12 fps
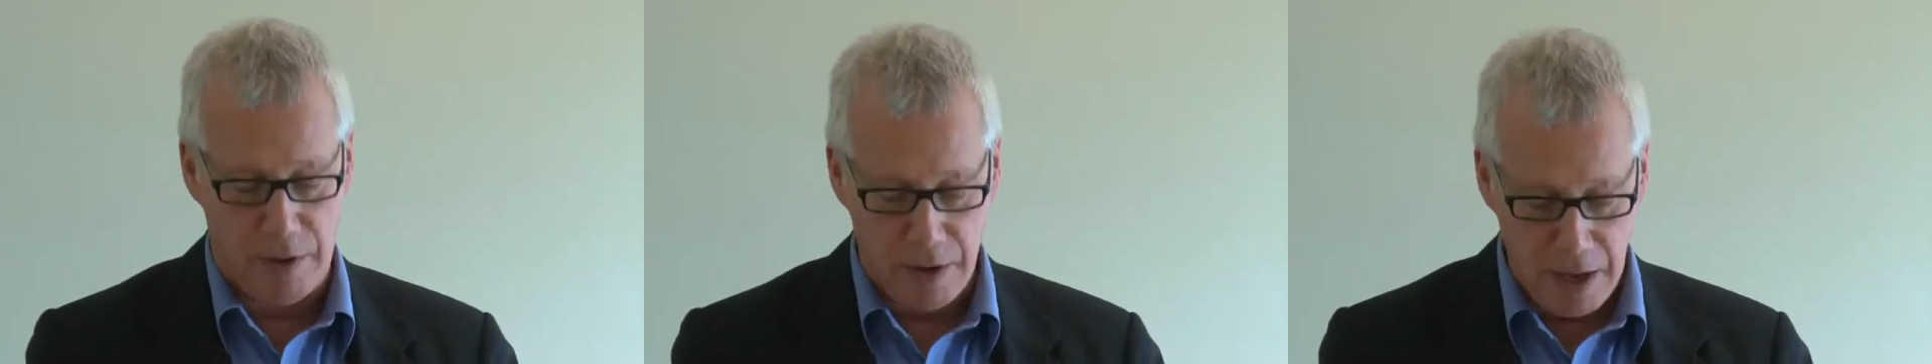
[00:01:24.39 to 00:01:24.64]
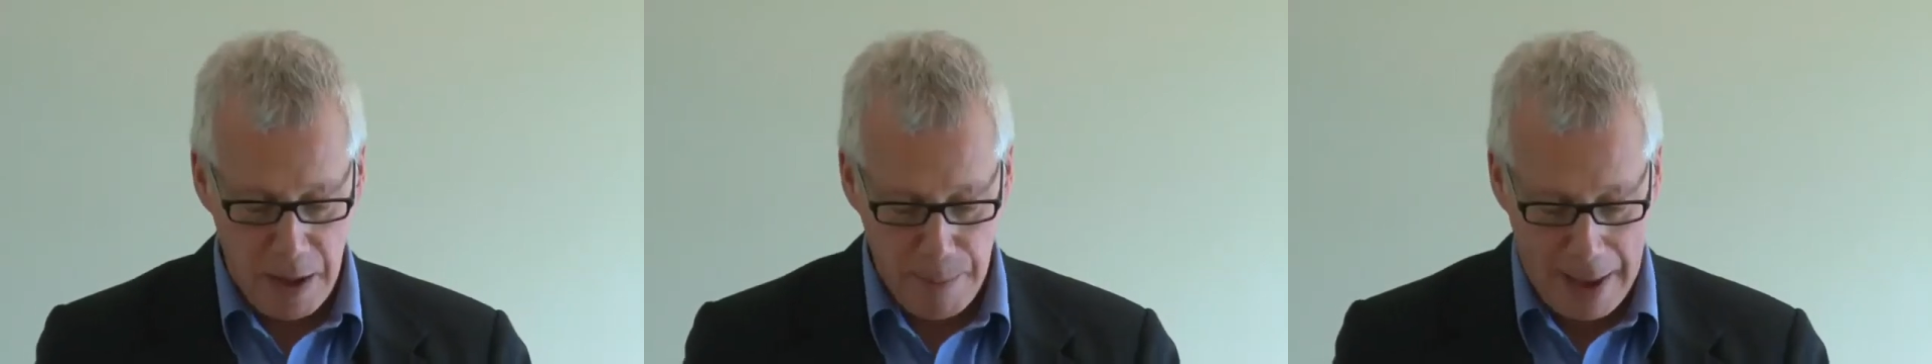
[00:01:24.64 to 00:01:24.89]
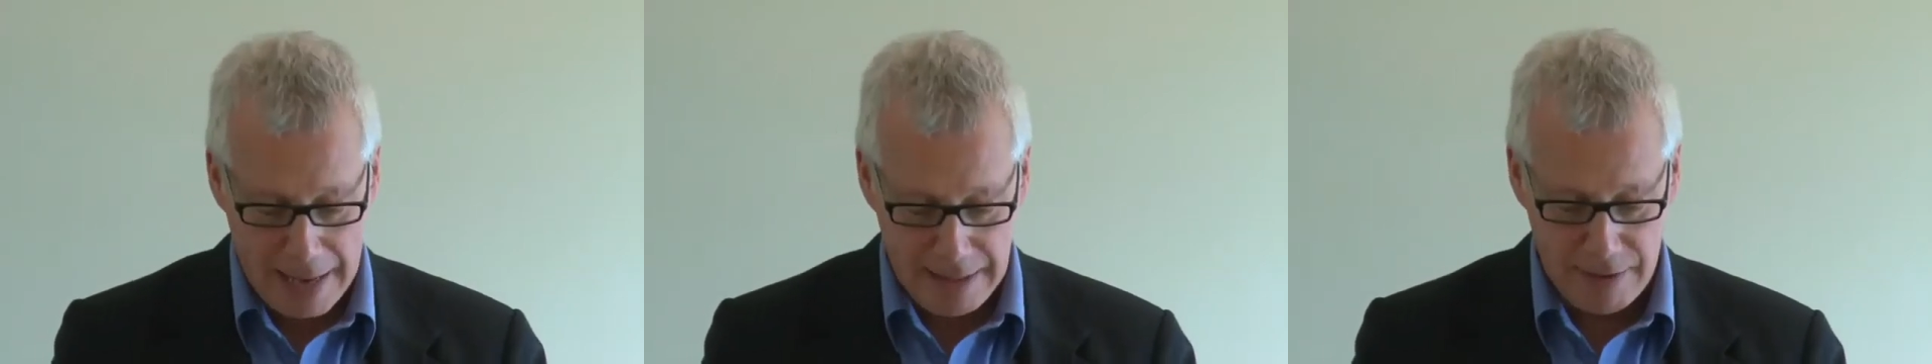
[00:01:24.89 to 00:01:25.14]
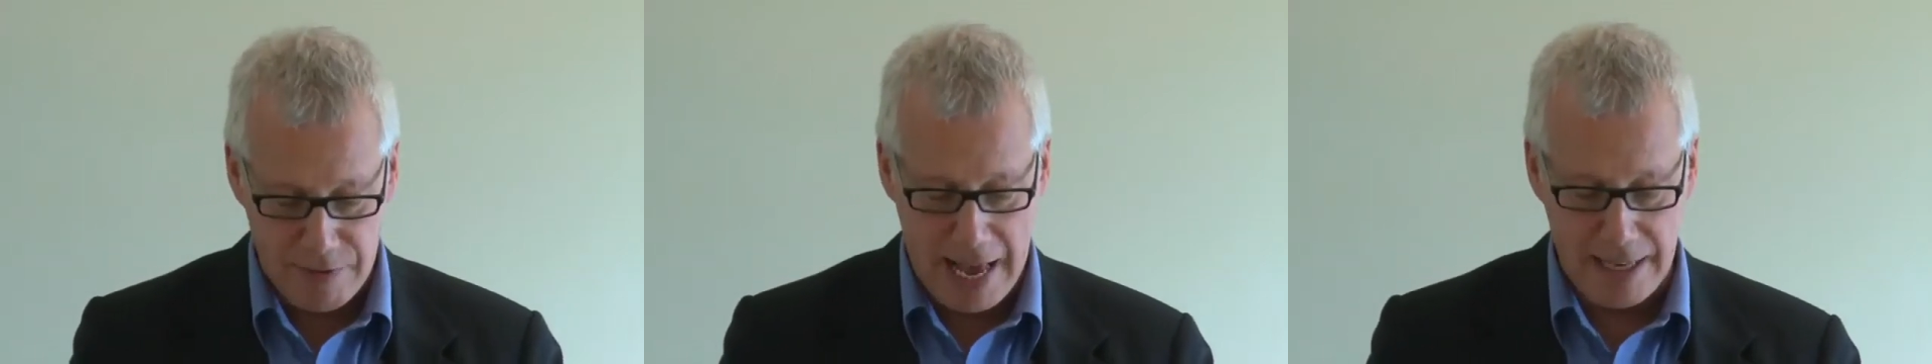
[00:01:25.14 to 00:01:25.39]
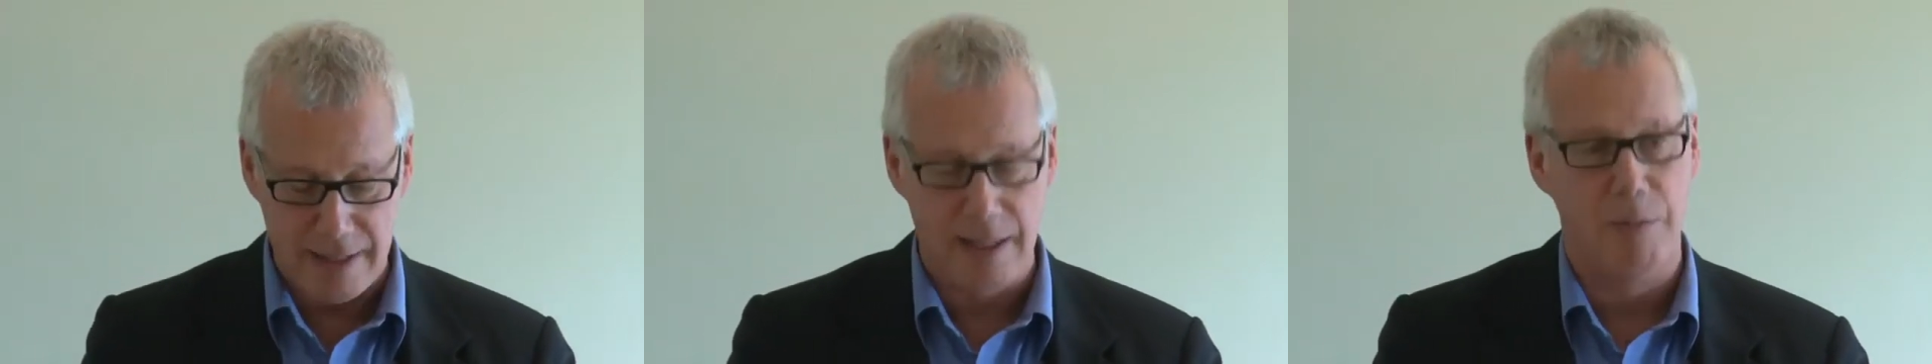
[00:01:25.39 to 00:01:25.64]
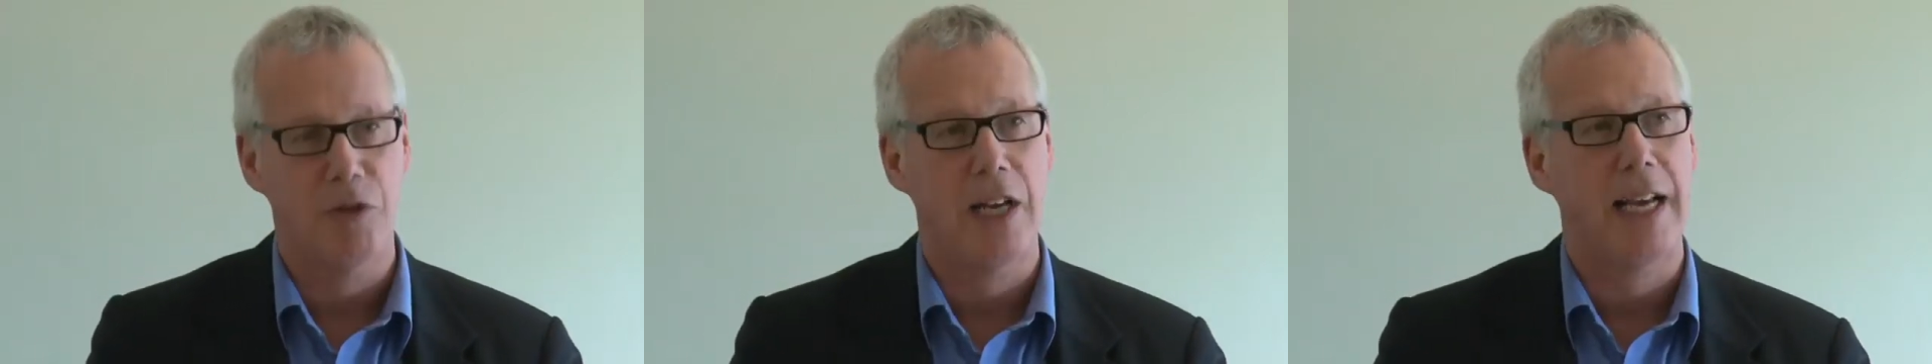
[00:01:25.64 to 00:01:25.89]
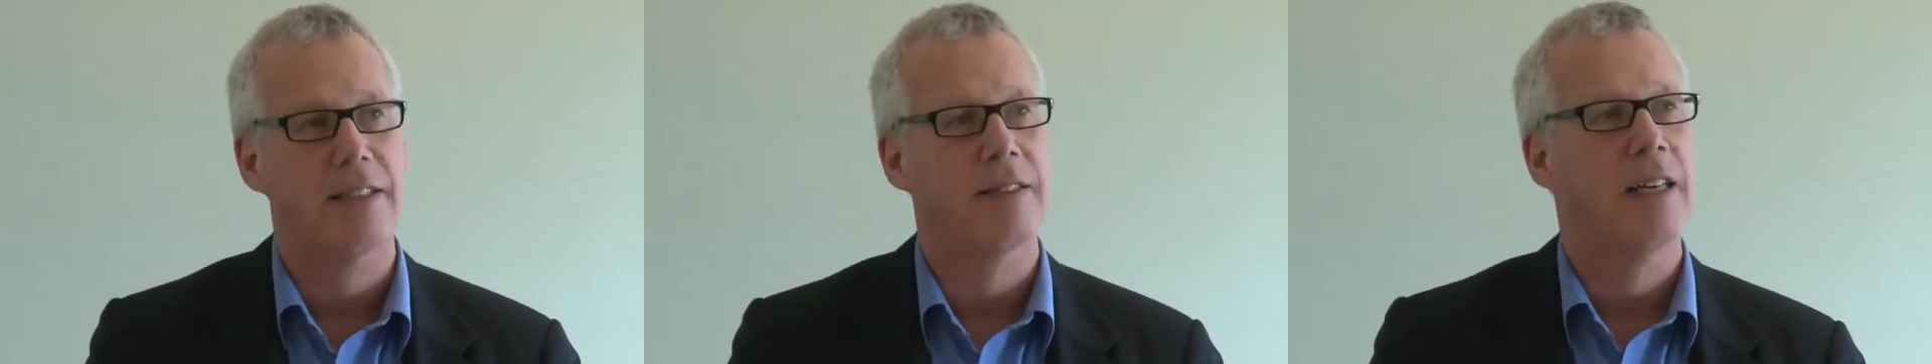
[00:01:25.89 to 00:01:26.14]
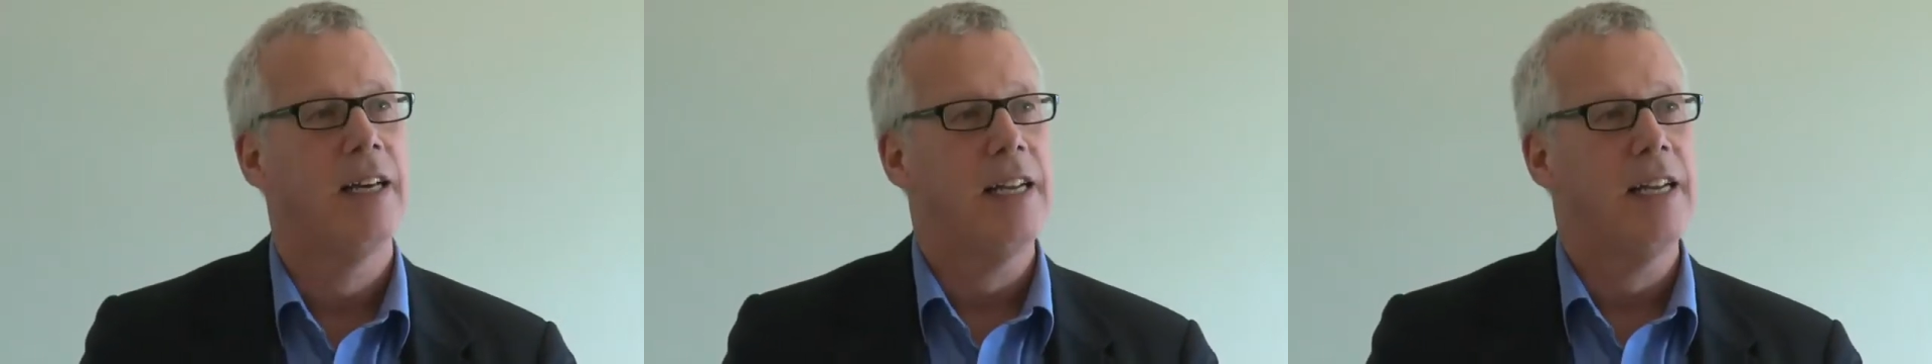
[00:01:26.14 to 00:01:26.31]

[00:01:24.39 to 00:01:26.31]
than passive test subjects.